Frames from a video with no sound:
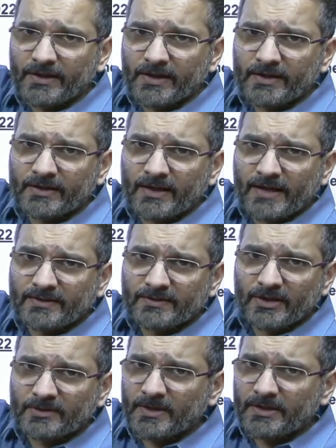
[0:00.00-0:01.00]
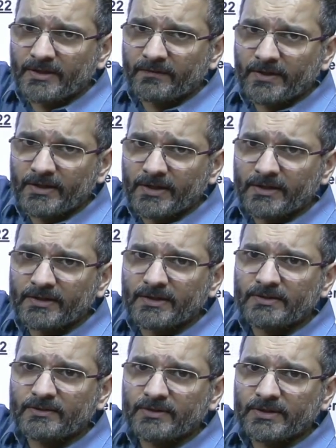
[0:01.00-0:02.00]
date, as in judgment delivery date,
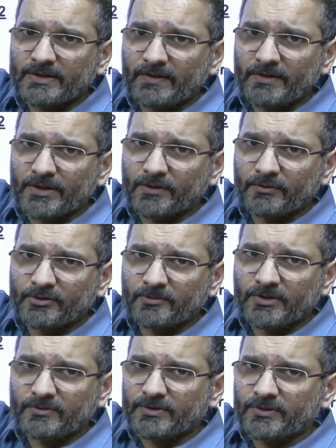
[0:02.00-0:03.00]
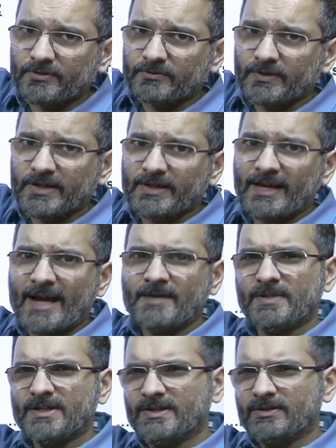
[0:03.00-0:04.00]
is on the 17th of October 2023.
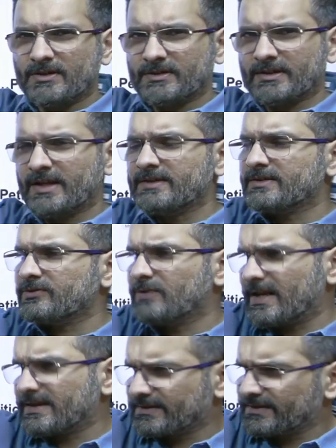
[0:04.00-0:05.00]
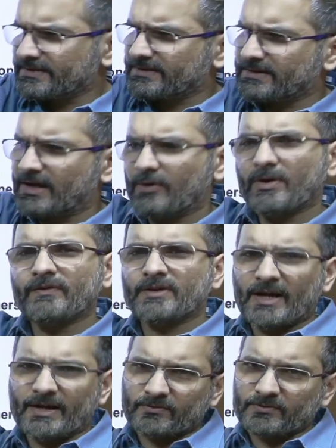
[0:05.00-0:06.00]
CLAT-PG tends to ask this. However,
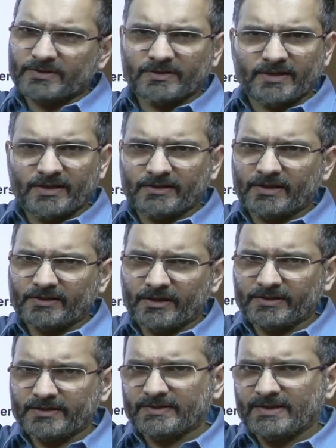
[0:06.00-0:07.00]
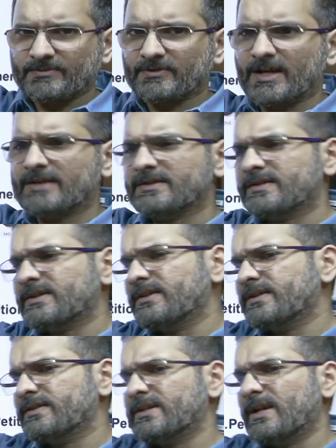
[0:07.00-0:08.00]
I don't think that other exams will ask this.
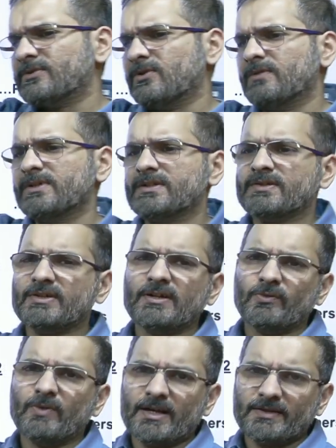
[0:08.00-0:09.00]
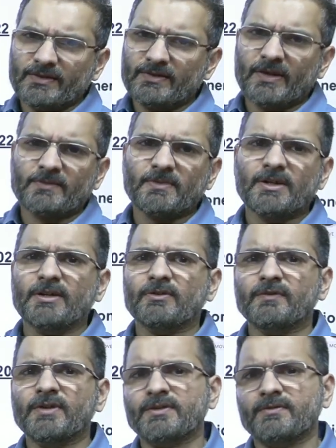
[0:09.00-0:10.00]
Other exams always tend to ask the judgment date
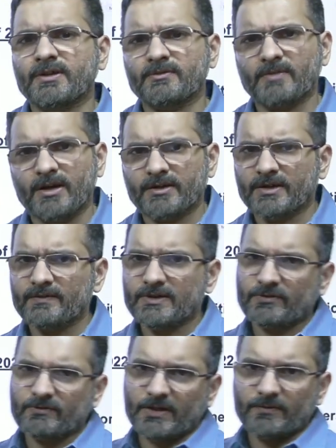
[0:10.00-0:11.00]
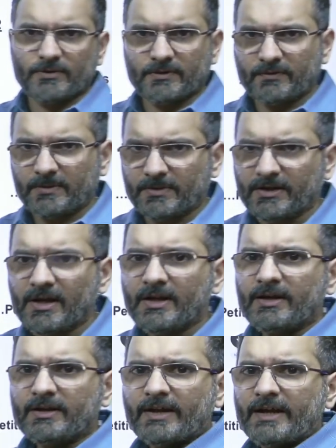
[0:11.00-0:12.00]
of Keshwanand Bharti, which is 24th of April
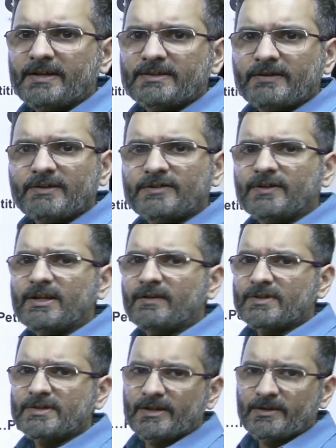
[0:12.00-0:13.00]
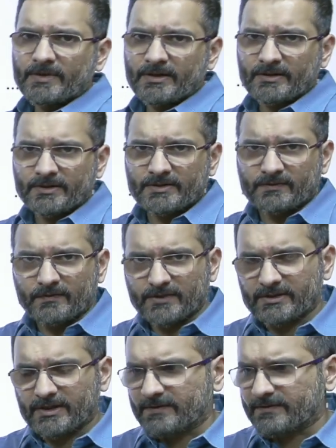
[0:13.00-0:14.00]
1973, and we celebrated its
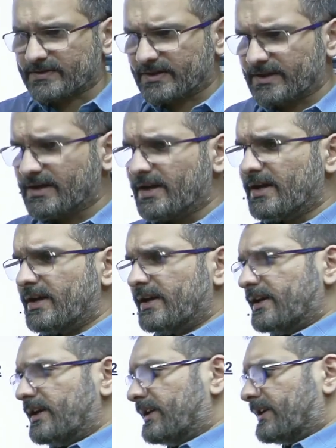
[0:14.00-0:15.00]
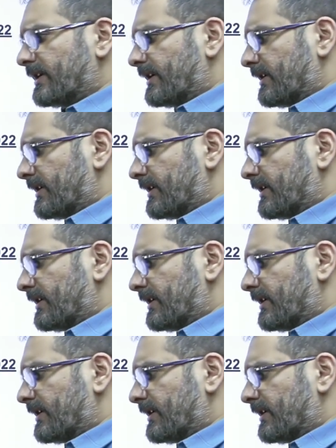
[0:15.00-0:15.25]
50th anniversary in